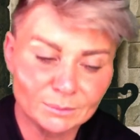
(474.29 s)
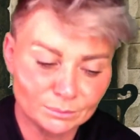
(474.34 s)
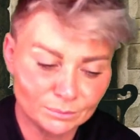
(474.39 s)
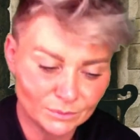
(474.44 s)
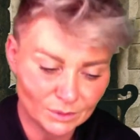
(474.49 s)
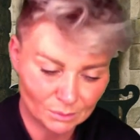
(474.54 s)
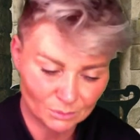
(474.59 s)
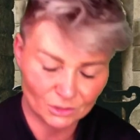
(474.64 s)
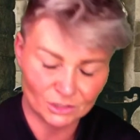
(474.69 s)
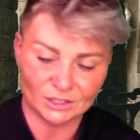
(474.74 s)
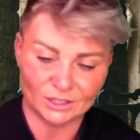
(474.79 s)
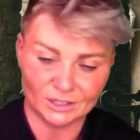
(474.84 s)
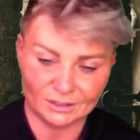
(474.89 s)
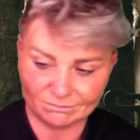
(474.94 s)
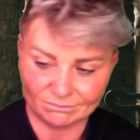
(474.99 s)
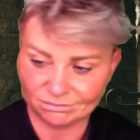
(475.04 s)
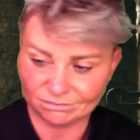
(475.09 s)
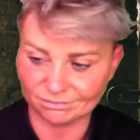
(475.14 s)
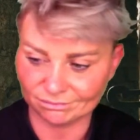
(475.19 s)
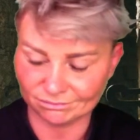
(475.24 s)
I'm just
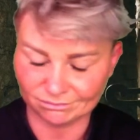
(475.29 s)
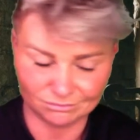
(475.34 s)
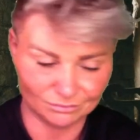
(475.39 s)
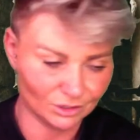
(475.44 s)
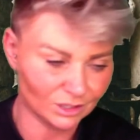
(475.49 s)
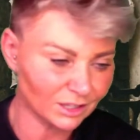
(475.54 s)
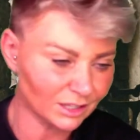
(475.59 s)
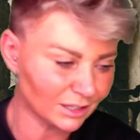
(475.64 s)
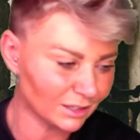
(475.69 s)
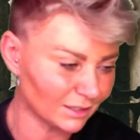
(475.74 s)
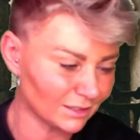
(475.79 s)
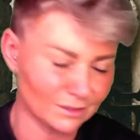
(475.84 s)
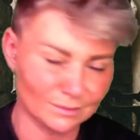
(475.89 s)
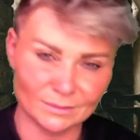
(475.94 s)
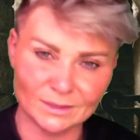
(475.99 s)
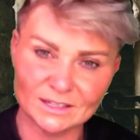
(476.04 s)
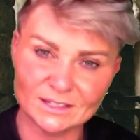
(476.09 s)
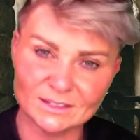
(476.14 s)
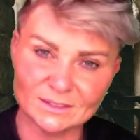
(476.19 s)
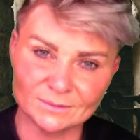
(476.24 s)
like, really? That's
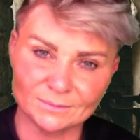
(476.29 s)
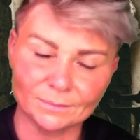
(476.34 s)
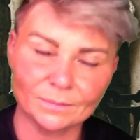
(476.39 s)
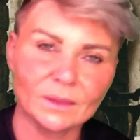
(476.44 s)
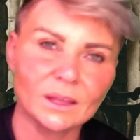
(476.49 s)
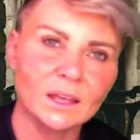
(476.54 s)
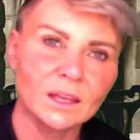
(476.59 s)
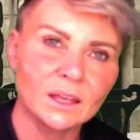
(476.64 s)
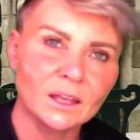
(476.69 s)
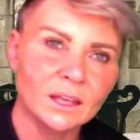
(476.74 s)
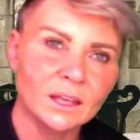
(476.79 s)
amazing.